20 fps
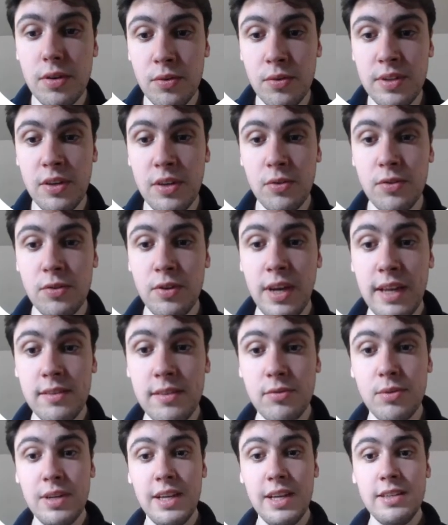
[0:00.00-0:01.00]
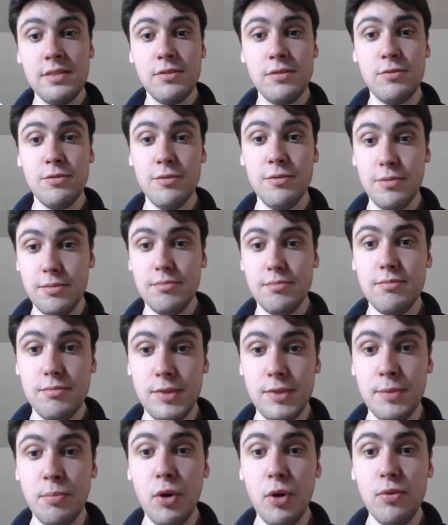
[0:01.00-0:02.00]
the other hand, relates to the
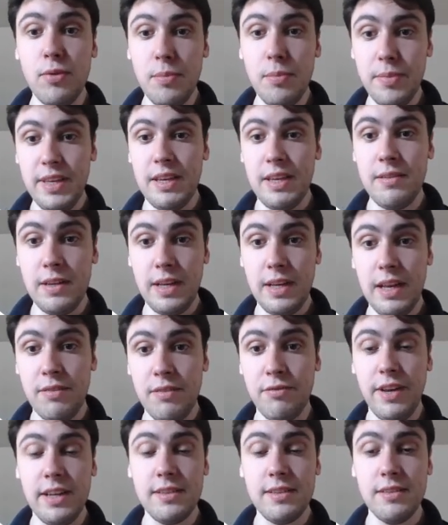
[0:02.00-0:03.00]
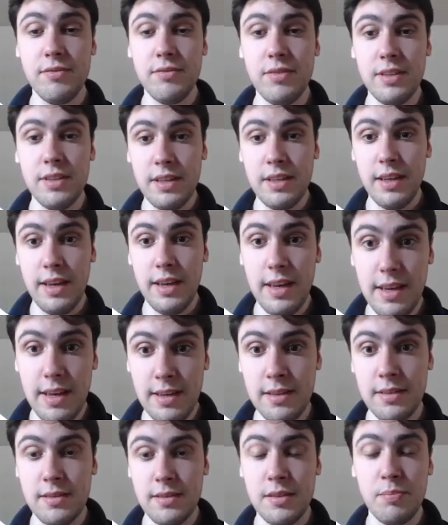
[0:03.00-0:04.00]
model being effectively
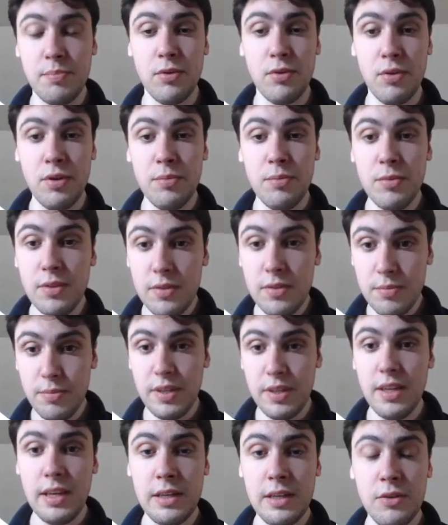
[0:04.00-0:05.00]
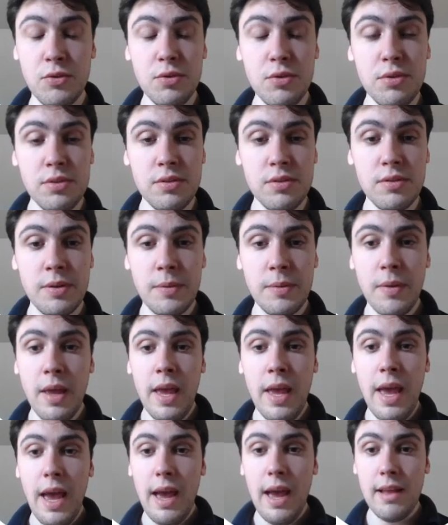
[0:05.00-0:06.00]
in deployment, being used,
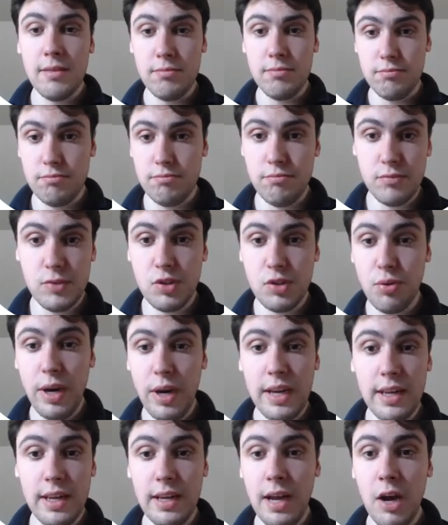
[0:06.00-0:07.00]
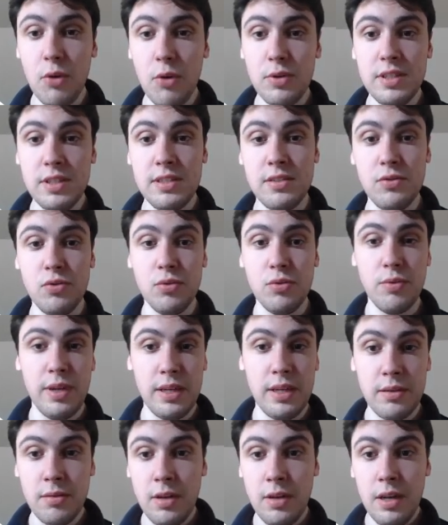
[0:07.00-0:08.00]
and tracking how it is
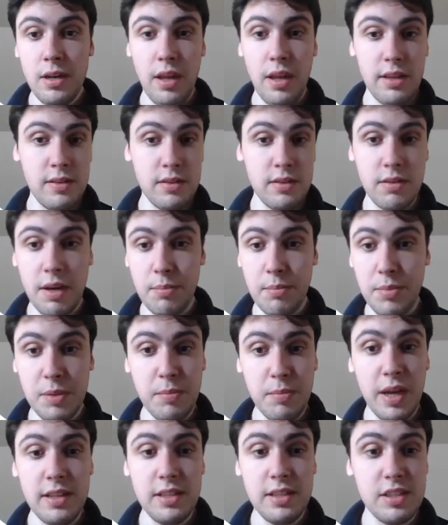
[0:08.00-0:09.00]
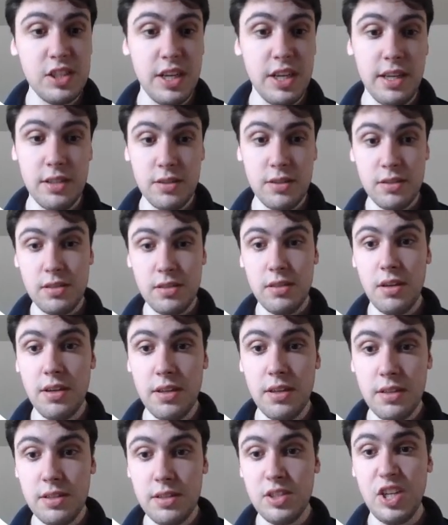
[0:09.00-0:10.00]
doing. Like there can be many changes,
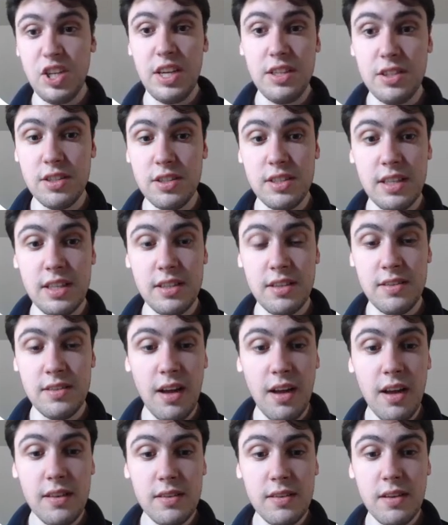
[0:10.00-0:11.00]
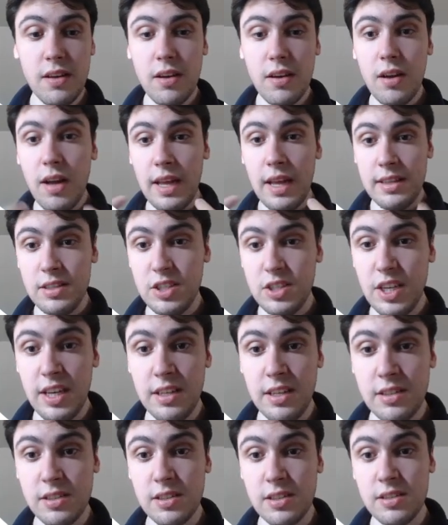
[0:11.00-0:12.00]
like changes in the data and
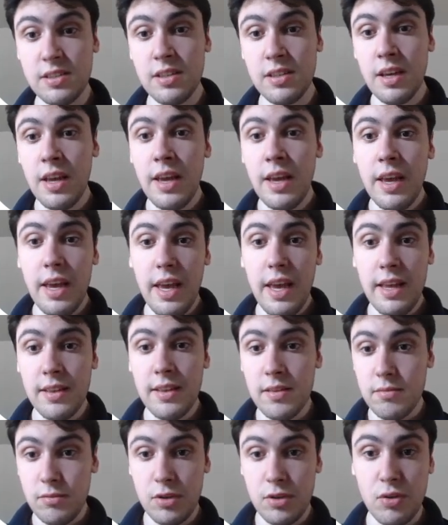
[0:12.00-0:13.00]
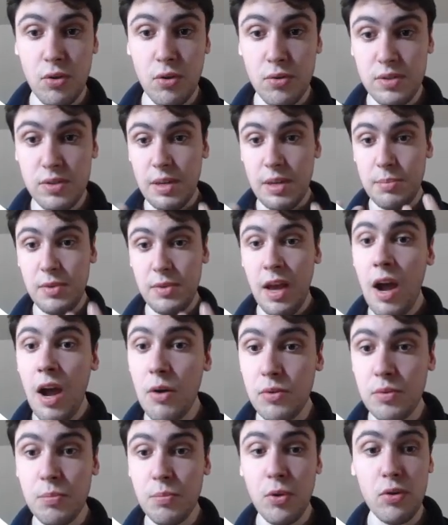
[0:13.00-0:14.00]
changes in the concept how the
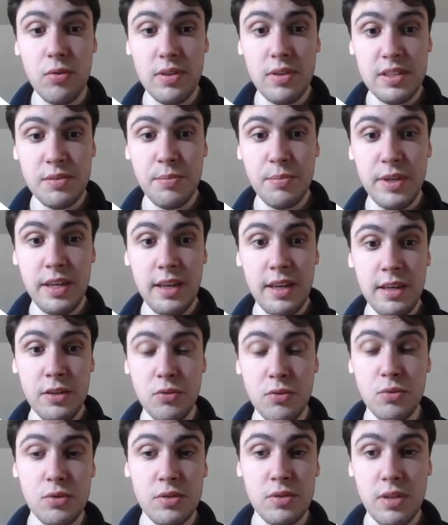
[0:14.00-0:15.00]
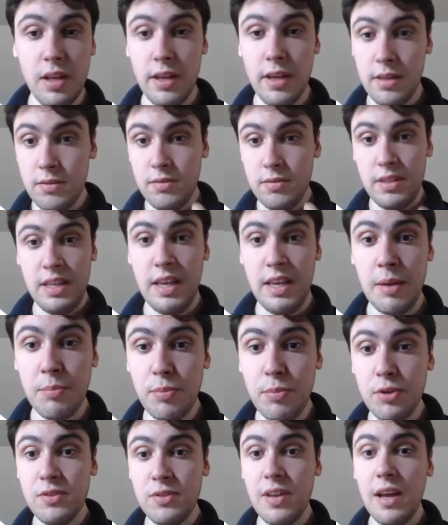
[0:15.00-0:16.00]
model is being used. Like the
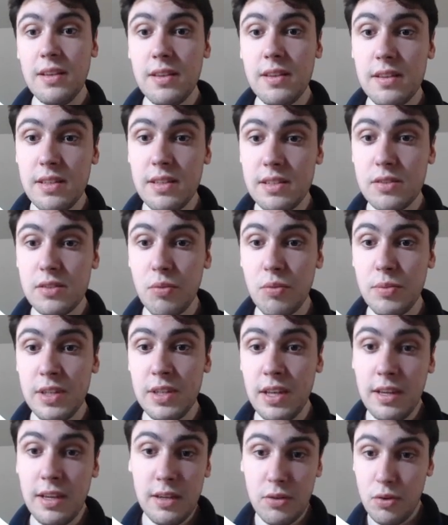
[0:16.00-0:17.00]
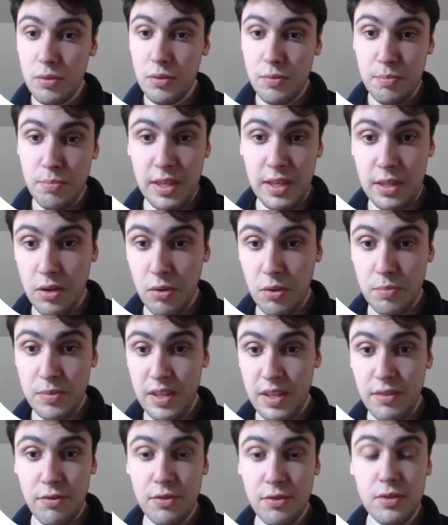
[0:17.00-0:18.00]
input data that's coming in could become
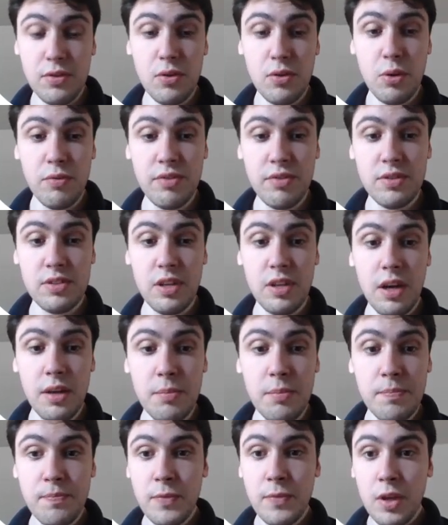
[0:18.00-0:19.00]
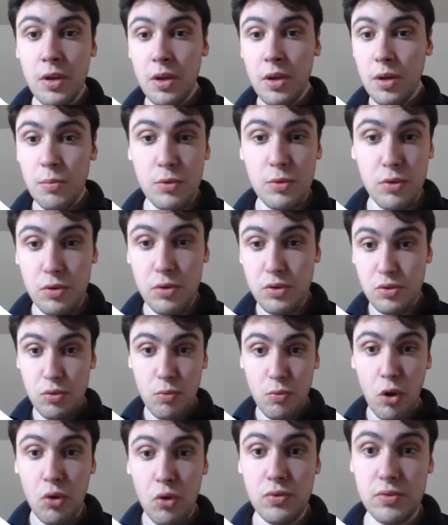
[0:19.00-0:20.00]
different over time, but also
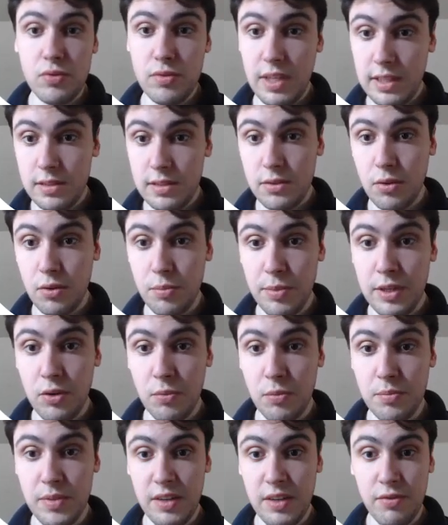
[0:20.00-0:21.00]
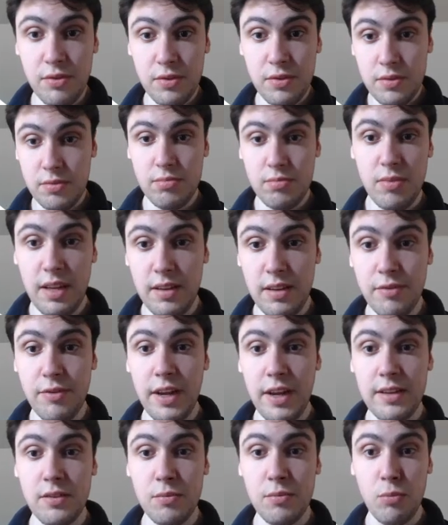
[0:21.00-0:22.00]
other things could become different that
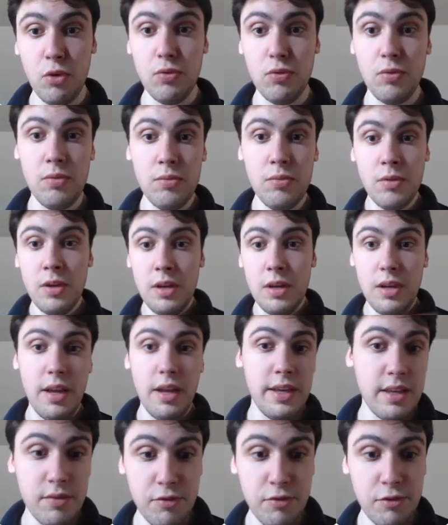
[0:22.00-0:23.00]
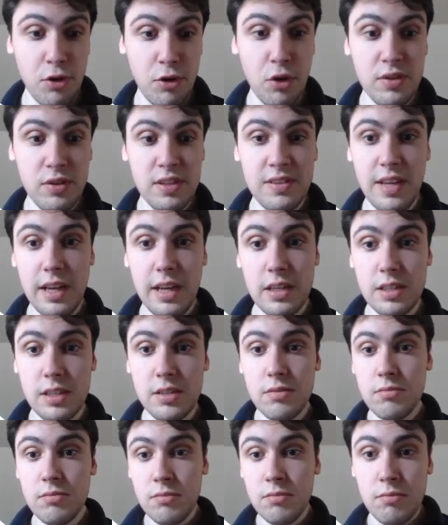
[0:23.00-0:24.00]
affect the model. Like in fraud
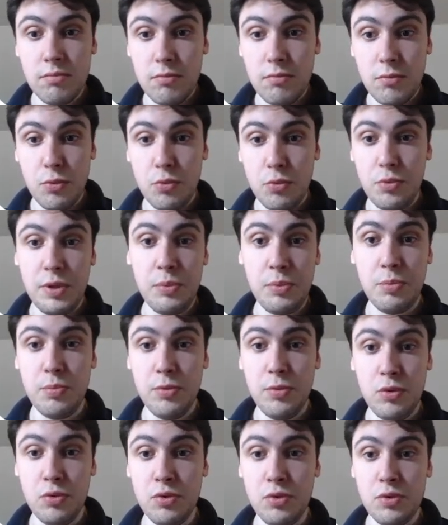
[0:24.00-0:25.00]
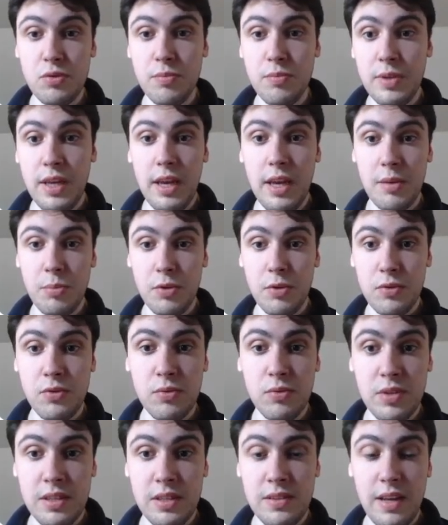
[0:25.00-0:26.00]
detection, we used to be able to
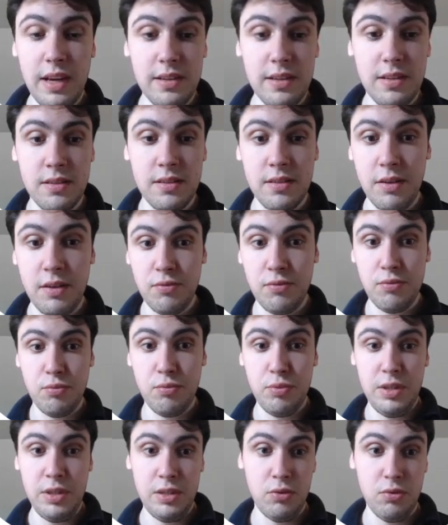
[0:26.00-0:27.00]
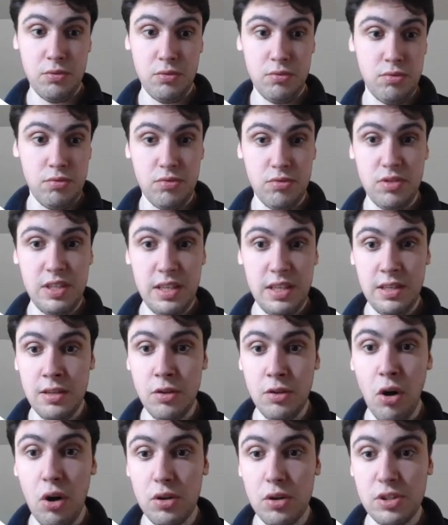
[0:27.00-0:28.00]
detect it if we could see
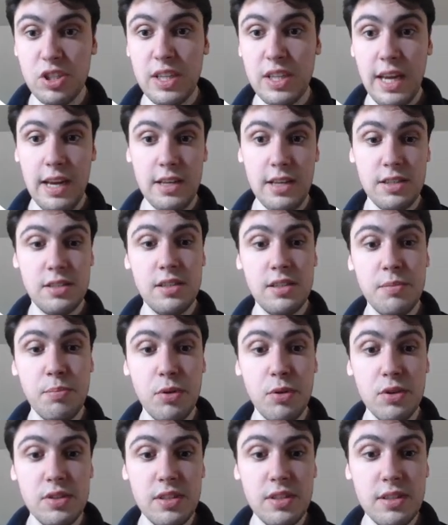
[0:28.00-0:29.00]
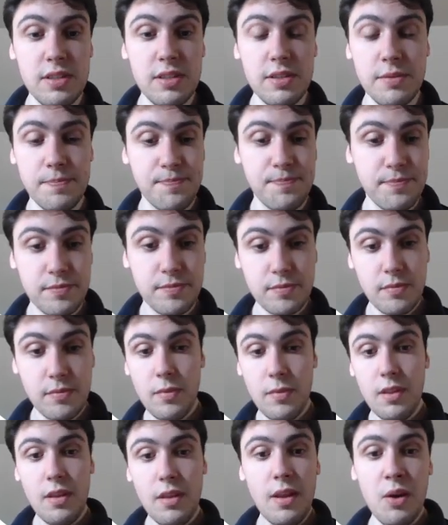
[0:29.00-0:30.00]
large cash deposits,
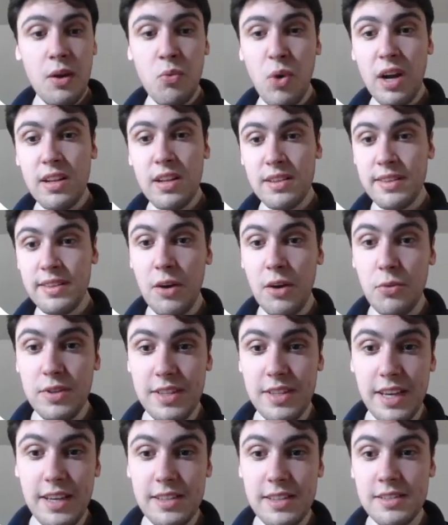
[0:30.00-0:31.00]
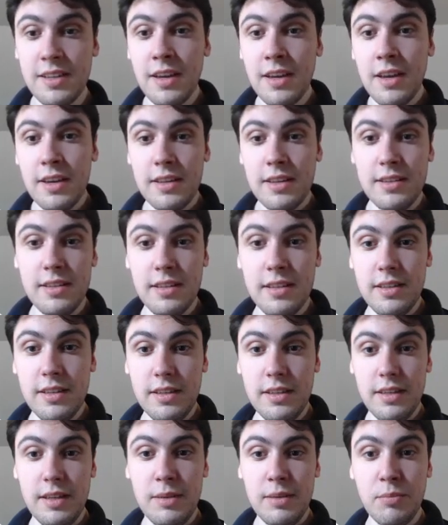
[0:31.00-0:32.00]
while nowadays the
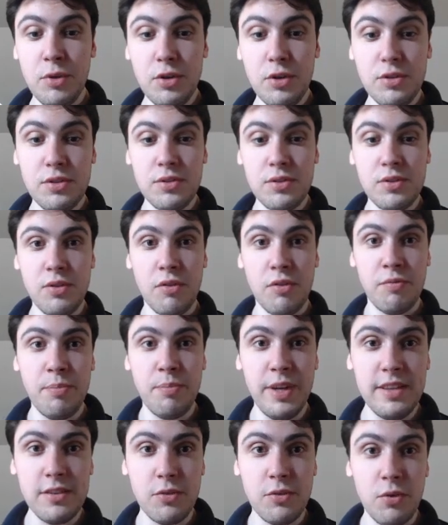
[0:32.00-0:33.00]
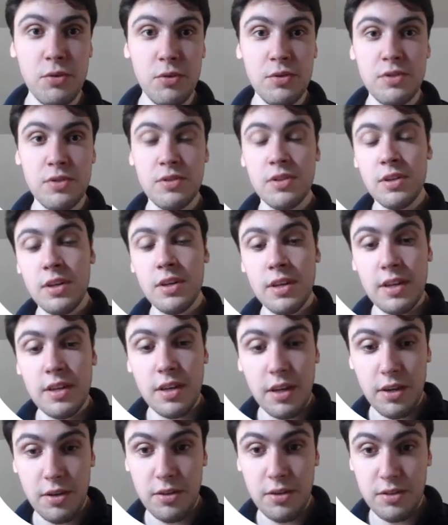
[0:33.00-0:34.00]
emergence of bitcoins
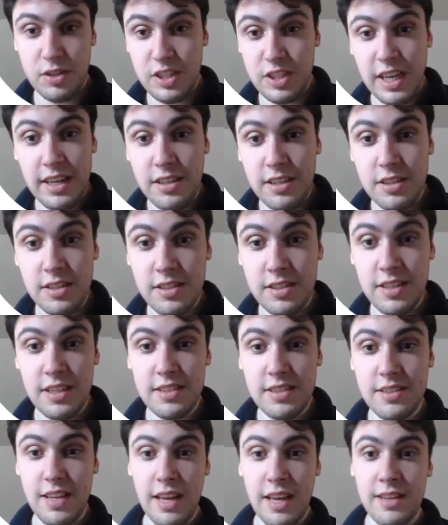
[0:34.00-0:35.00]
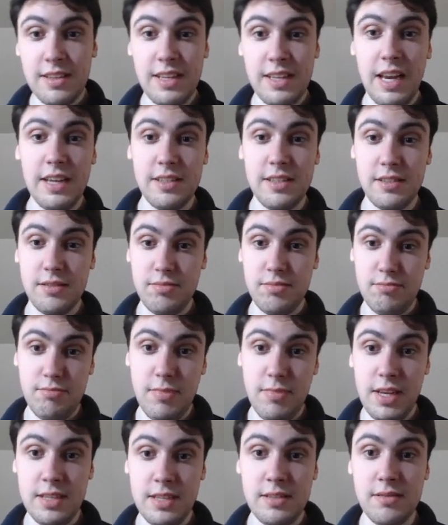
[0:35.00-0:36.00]
changes this, and cash
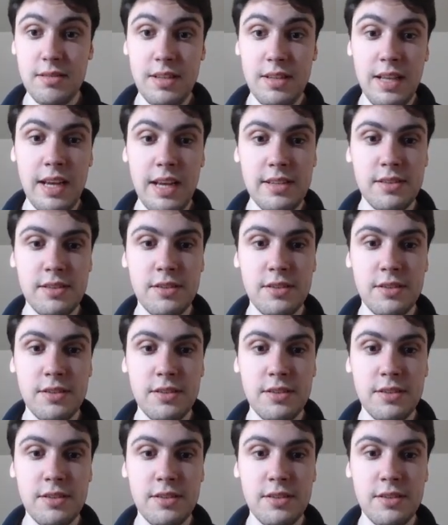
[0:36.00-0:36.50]
is less